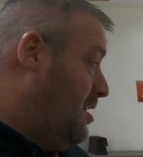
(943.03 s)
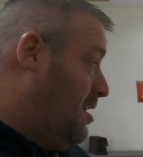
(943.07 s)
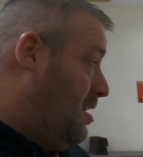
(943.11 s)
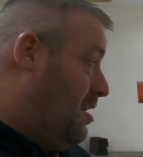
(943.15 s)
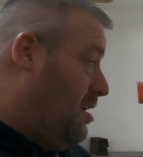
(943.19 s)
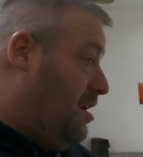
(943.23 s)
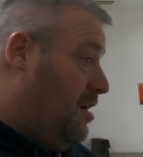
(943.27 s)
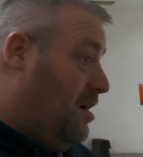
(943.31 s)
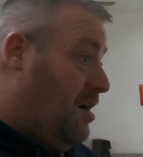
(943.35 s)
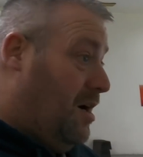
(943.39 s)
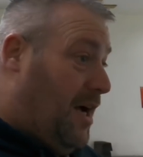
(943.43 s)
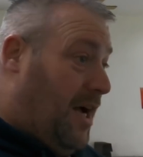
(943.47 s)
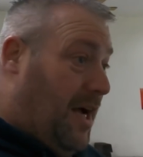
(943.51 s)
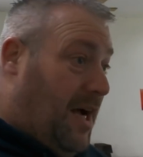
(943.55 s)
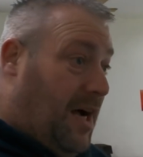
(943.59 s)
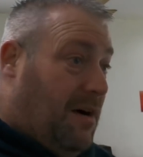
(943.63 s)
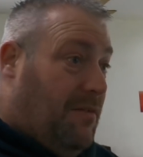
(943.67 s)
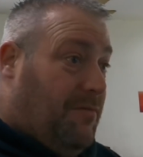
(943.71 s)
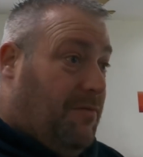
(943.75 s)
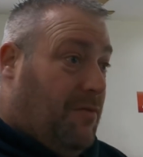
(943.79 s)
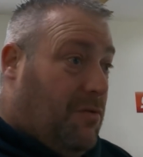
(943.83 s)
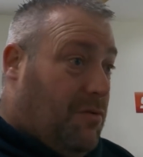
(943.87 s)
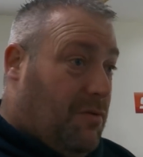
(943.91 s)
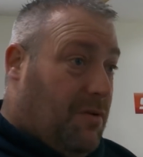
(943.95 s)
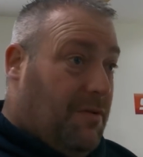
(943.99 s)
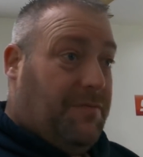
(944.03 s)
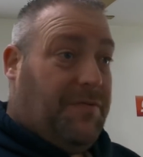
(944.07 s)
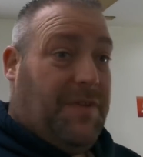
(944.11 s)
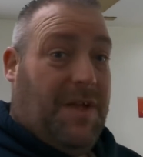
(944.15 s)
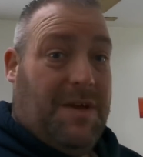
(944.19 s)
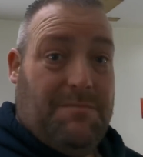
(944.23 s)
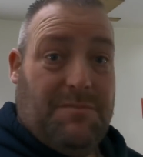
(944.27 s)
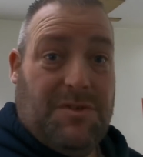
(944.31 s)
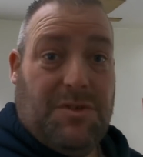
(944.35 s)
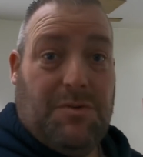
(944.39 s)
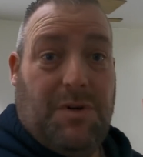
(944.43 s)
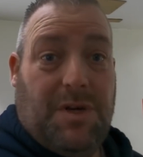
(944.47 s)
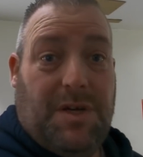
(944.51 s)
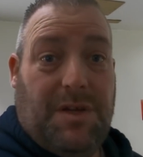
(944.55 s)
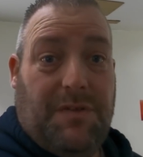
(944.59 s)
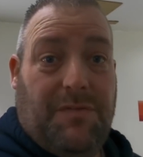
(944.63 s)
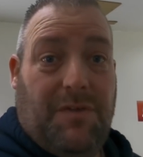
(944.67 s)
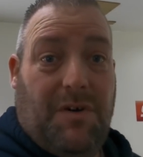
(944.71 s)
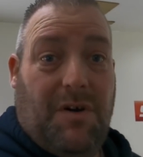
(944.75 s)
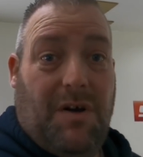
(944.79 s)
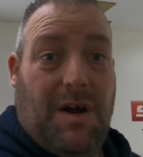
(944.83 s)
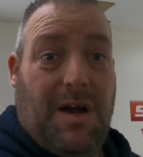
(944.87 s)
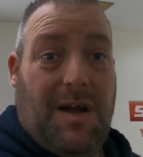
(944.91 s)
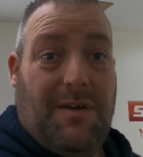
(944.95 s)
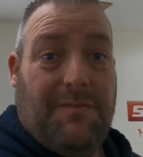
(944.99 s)
Out of all of them
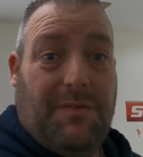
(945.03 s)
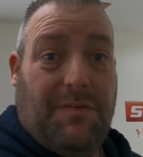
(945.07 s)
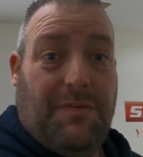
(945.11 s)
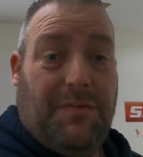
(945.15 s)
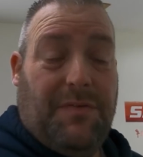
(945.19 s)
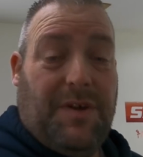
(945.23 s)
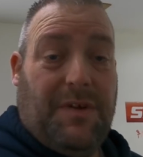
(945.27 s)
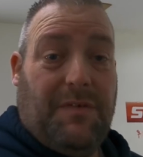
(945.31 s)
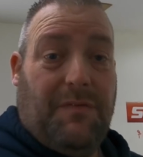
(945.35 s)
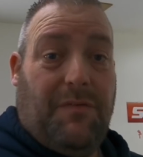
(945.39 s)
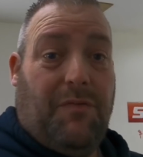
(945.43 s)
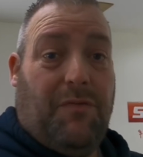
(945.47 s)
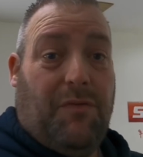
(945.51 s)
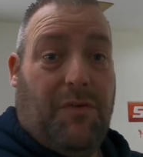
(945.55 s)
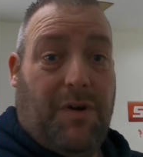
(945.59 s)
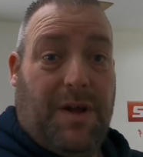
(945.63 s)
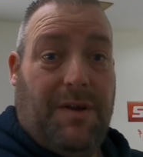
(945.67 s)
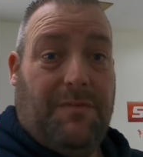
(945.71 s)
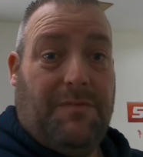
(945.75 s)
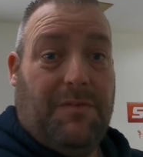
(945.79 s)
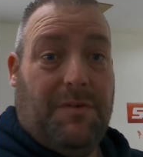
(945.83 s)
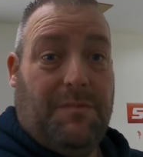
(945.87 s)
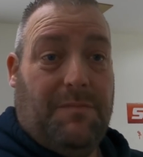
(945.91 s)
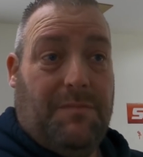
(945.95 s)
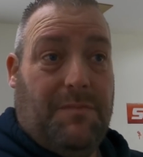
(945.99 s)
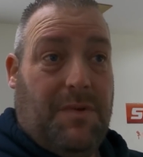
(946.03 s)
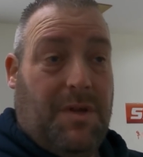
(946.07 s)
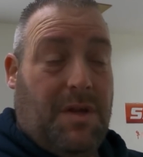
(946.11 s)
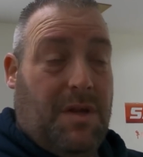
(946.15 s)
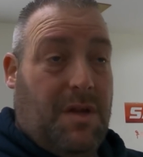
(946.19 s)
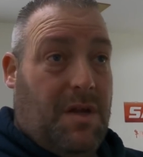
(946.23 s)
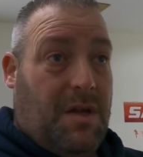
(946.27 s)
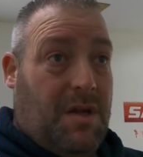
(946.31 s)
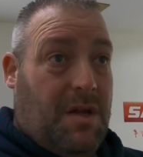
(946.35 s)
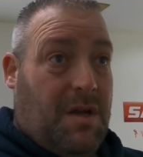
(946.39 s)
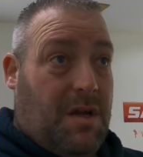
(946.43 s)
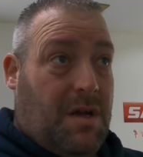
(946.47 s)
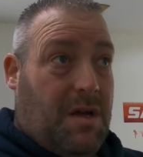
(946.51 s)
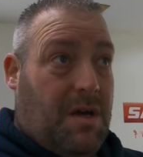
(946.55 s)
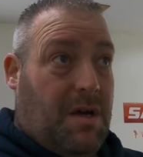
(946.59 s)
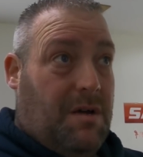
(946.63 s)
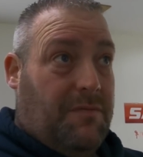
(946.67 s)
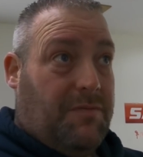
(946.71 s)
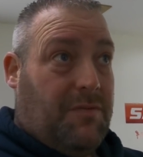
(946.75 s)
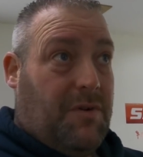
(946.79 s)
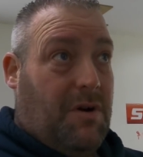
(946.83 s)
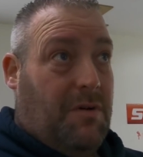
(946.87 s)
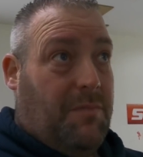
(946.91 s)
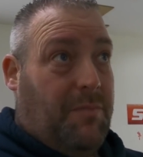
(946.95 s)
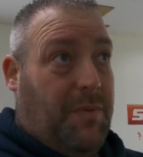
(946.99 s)
25, I think 3 of them
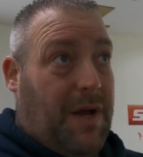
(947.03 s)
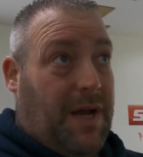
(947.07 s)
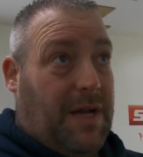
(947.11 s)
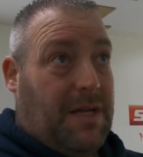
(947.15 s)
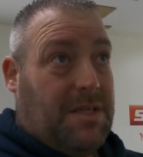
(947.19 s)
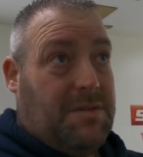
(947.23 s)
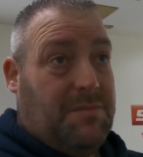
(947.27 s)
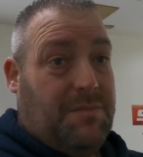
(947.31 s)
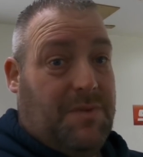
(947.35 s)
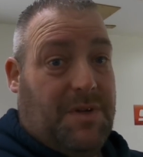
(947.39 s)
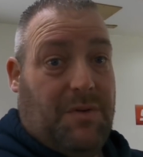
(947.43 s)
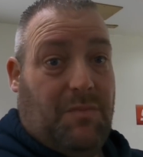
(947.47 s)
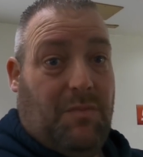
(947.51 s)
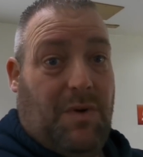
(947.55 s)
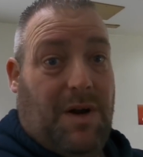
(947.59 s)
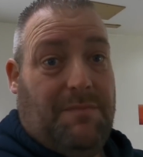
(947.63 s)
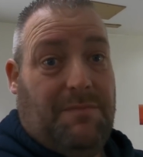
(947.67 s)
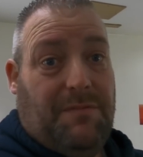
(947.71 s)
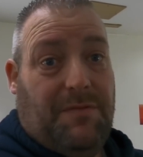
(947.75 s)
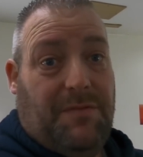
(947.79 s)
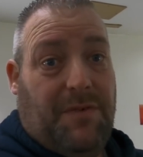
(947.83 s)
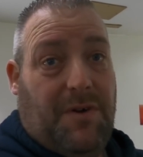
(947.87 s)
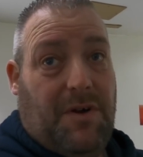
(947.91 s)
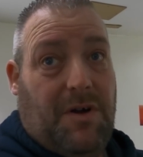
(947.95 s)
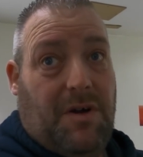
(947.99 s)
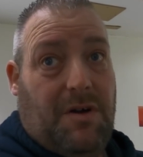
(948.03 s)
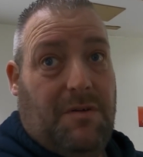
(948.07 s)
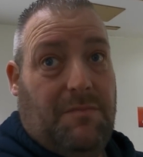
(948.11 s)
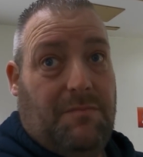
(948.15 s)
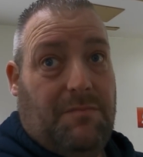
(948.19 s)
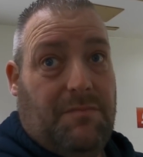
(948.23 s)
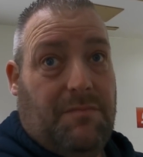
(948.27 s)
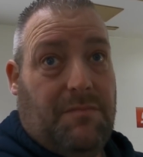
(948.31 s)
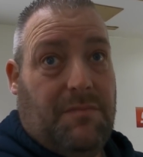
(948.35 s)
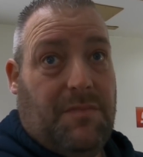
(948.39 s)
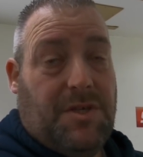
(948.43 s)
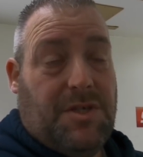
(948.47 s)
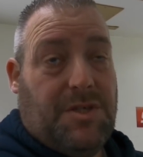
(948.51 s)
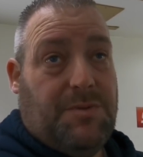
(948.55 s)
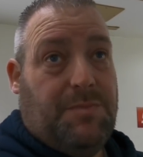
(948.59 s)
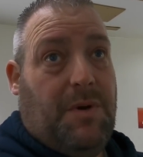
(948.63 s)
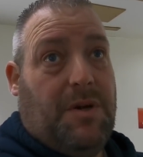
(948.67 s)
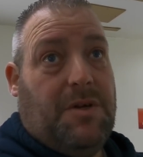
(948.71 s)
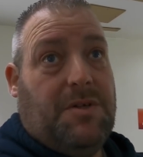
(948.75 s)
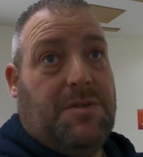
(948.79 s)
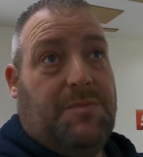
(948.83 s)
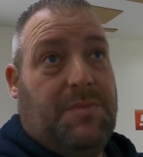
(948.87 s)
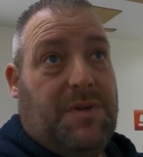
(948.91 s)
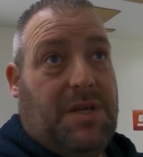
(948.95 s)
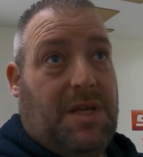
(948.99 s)
have got back to me. One firm is
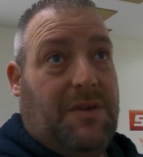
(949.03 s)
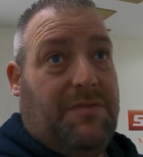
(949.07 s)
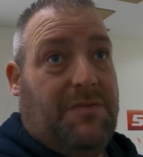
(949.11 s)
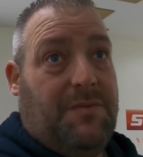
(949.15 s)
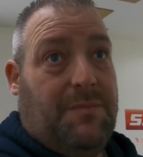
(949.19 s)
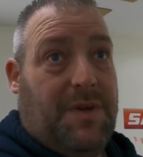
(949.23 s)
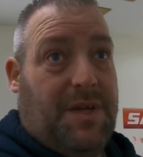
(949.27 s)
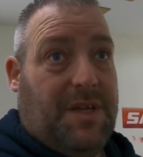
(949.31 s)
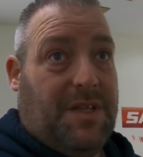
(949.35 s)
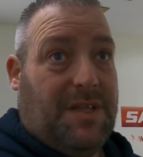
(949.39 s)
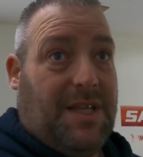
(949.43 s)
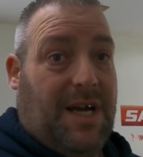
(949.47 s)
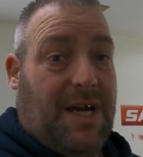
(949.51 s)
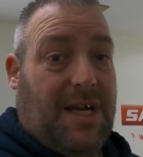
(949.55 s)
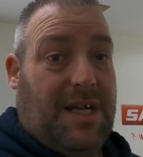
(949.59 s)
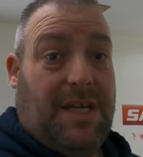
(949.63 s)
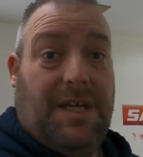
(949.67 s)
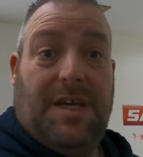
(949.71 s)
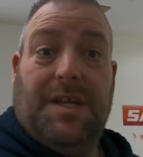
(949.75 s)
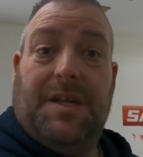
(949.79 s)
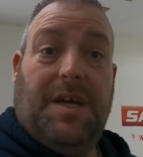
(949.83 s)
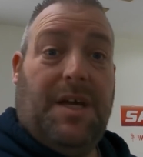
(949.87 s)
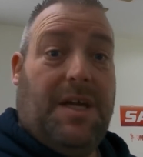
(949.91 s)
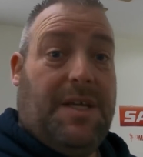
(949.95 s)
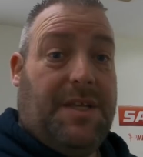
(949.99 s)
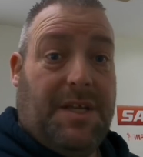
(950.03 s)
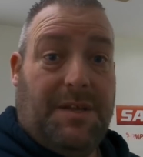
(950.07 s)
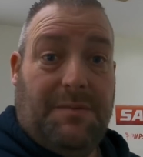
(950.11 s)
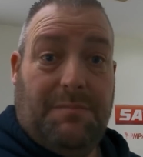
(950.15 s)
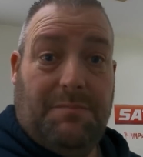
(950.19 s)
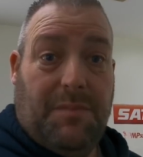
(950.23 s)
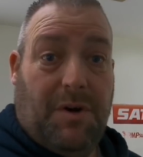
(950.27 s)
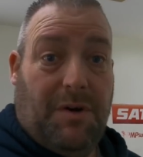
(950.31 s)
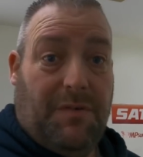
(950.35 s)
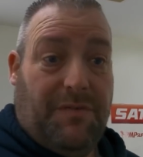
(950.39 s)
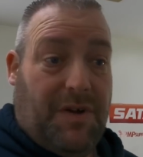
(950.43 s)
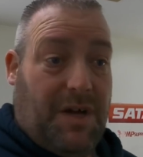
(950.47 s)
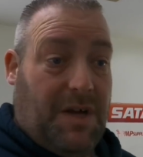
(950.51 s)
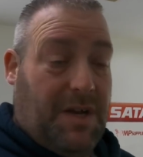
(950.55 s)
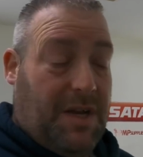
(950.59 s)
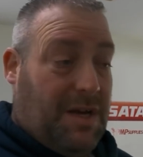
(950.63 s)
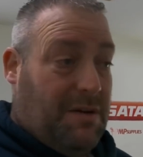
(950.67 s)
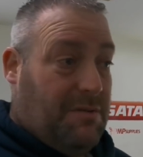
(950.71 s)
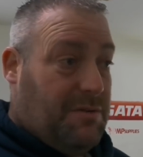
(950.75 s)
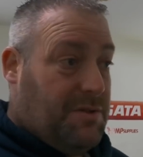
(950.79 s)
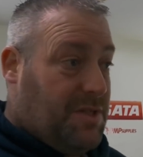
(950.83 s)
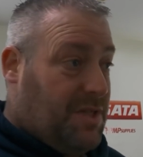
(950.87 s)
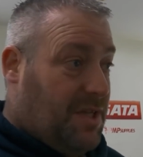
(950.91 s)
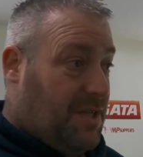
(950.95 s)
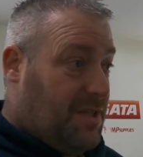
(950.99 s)
supposed to be giving me a date and they didn't bother.
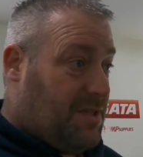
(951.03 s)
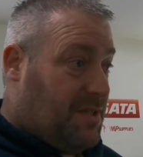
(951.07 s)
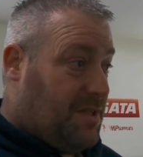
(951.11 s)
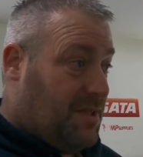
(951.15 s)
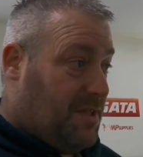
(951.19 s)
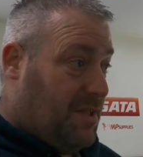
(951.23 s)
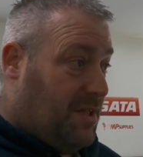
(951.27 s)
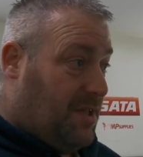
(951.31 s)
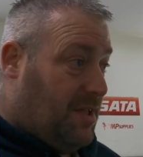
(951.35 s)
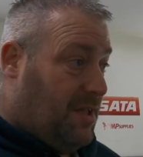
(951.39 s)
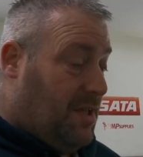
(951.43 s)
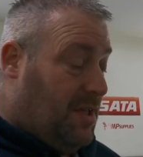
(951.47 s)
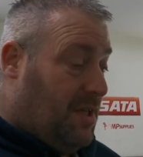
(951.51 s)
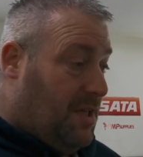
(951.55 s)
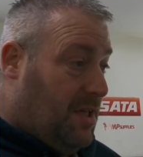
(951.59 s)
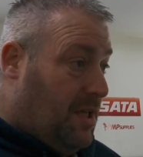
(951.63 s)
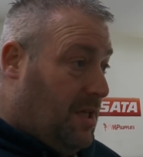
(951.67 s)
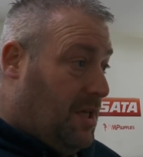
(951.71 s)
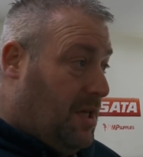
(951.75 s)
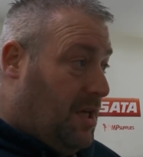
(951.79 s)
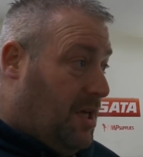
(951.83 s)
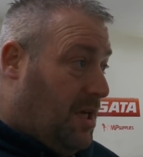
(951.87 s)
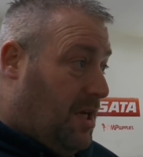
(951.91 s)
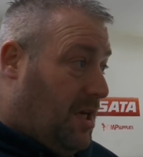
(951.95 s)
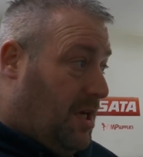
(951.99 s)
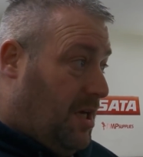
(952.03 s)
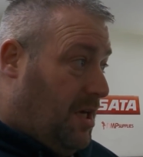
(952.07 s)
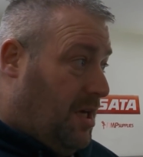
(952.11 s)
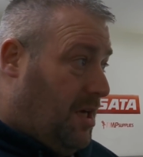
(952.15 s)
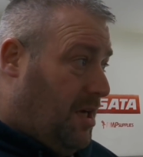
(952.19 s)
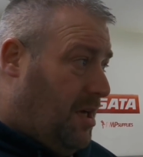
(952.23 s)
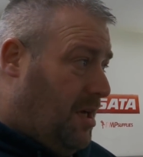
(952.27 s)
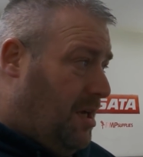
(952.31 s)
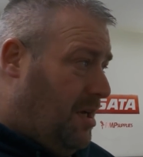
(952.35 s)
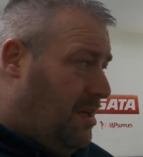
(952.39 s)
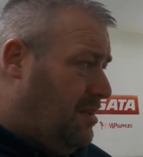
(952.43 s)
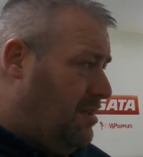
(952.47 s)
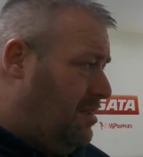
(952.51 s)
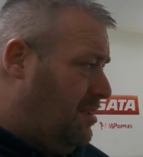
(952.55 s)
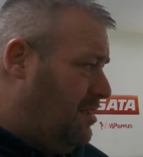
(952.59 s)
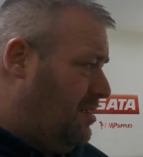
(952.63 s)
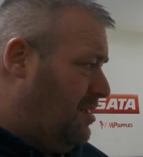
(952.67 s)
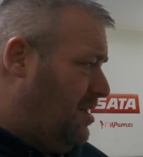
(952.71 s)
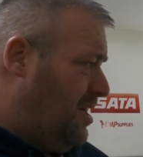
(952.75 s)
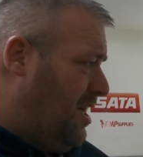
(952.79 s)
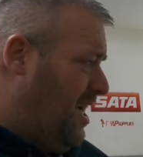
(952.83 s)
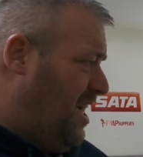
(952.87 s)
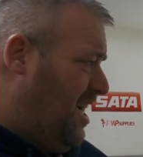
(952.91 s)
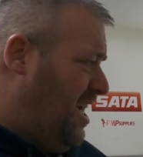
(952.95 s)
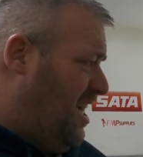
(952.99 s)
That was yesterday.
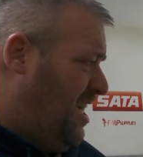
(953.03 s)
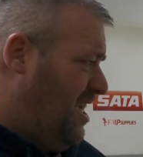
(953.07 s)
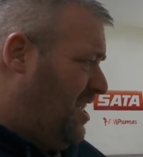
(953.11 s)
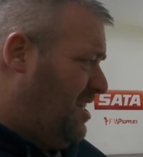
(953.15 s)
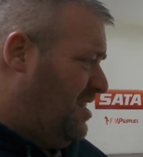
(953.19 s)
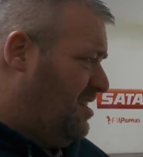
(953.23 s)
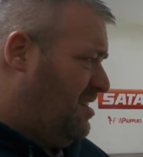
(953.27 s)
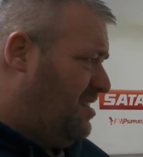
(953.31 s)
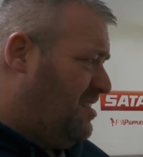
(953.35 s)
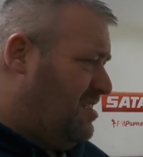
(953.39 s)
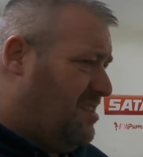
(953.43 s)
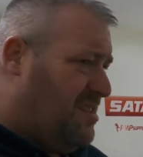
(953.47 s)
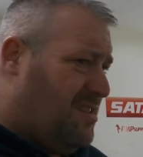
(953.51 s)
And